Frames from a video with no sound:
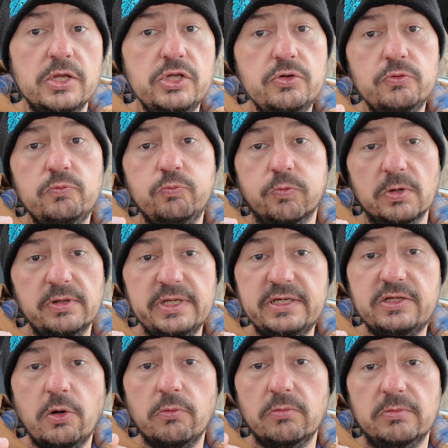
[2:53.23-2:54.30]
you really
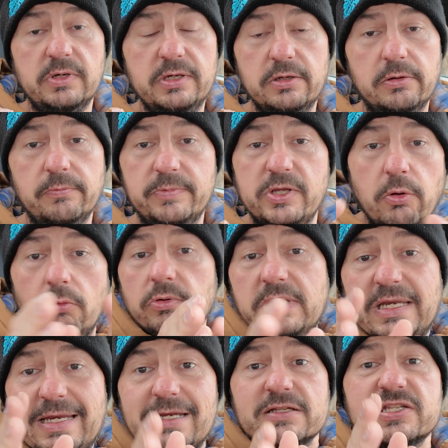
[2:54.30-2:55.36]
don't, you
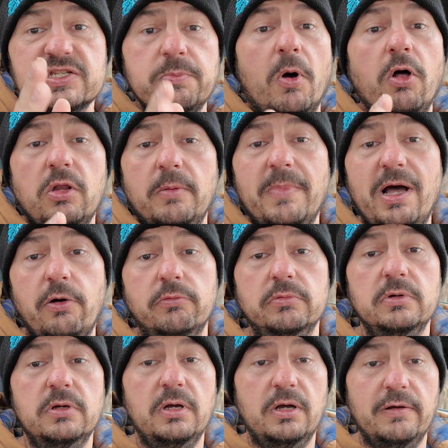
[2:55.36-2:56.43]
only need a small
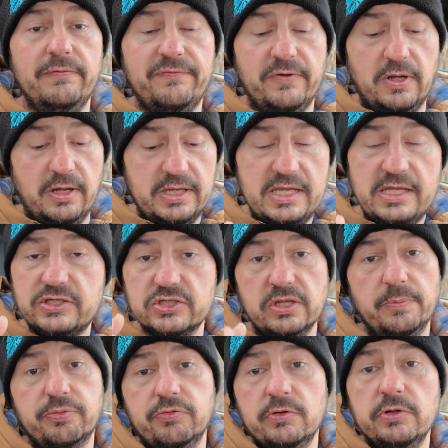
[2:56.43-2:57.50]
amount of each of
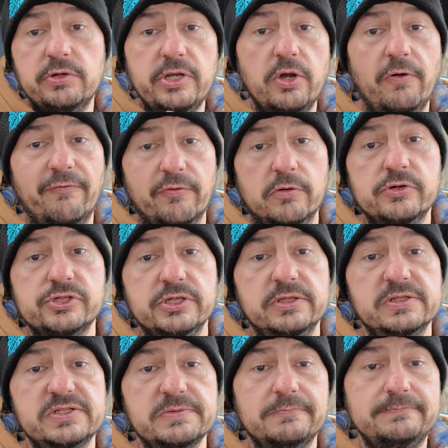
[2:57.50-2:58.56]
the Preludio
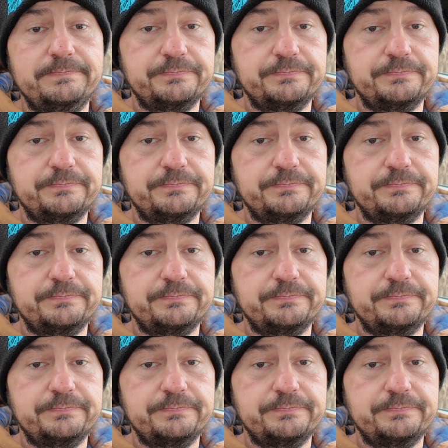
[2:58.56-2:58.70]
versions.